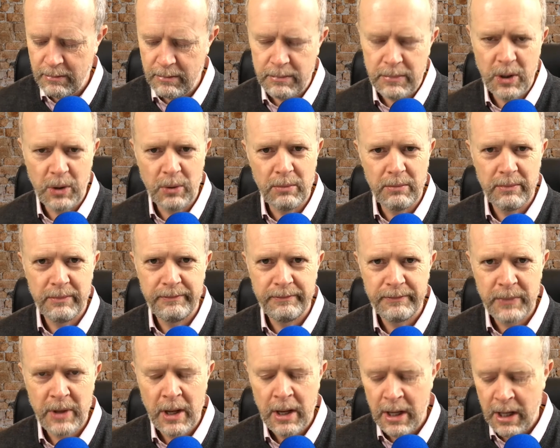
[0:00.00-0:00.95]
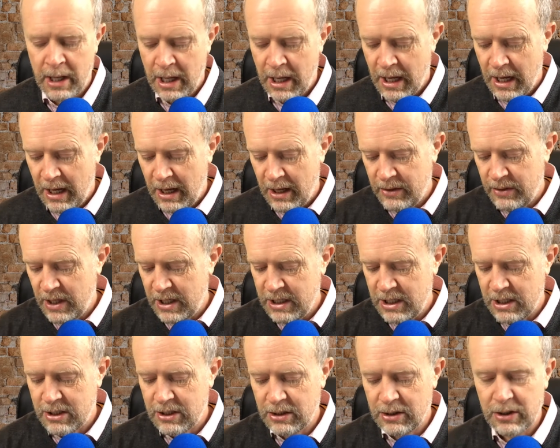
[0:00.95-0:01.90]
Boom. And then
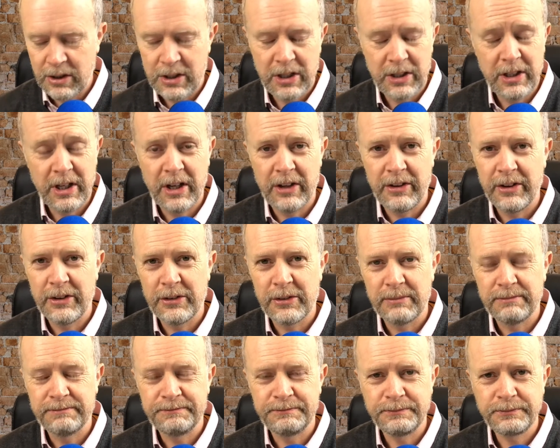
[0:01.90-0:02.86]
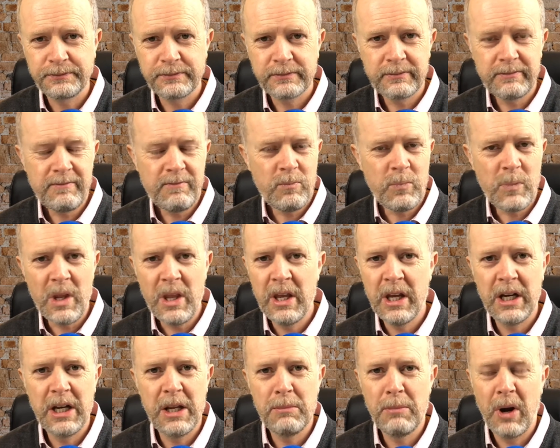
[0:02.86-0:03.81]
you can look at the others.
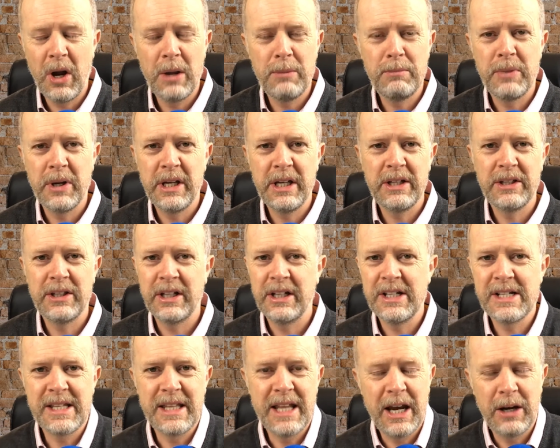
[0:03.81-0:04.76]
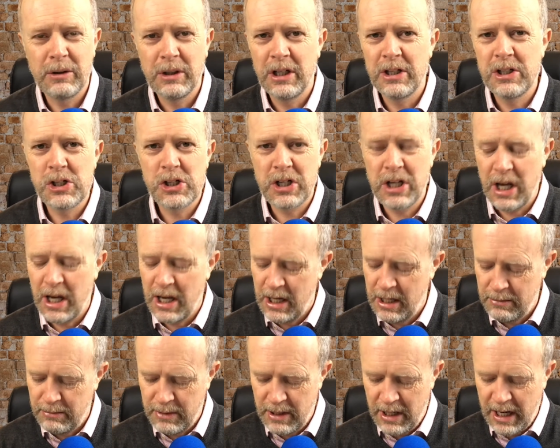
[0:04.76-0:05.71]
And it might be that it's now
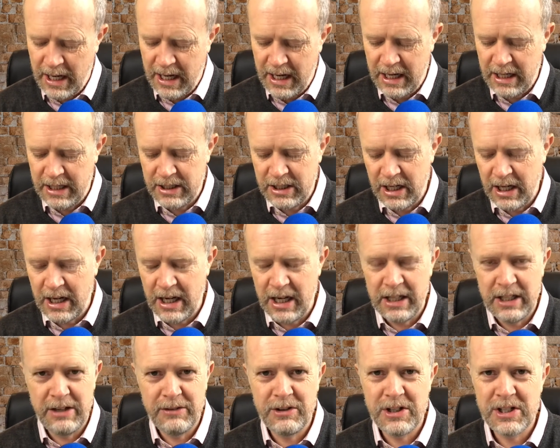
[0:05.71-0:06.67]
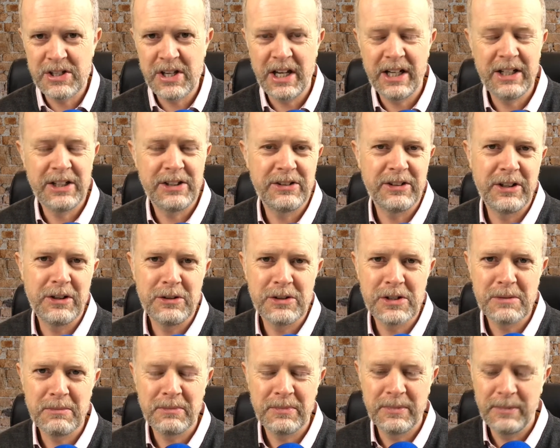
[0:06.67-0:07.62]
lunchtime and you've decided to do
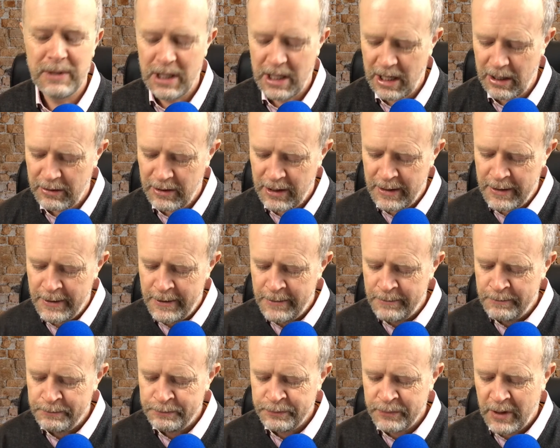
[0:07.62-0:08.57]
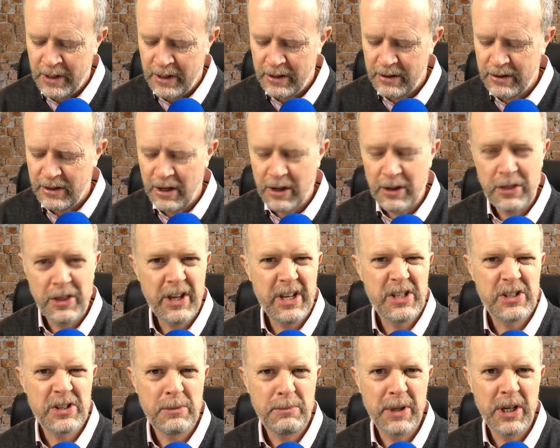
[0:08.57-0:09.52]
some,
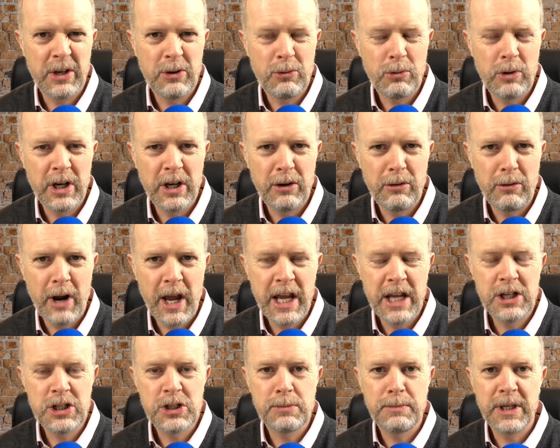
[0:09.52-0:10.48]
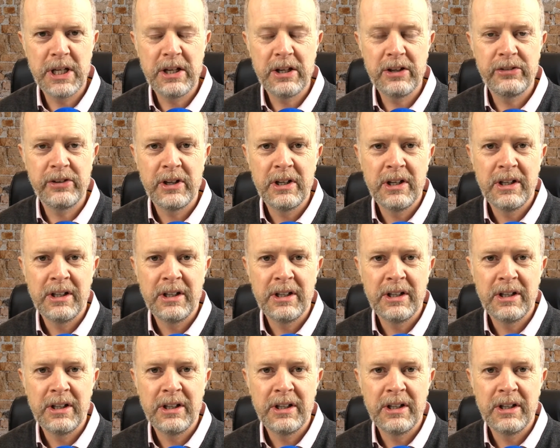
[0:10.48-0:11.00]
these are being rearranged, because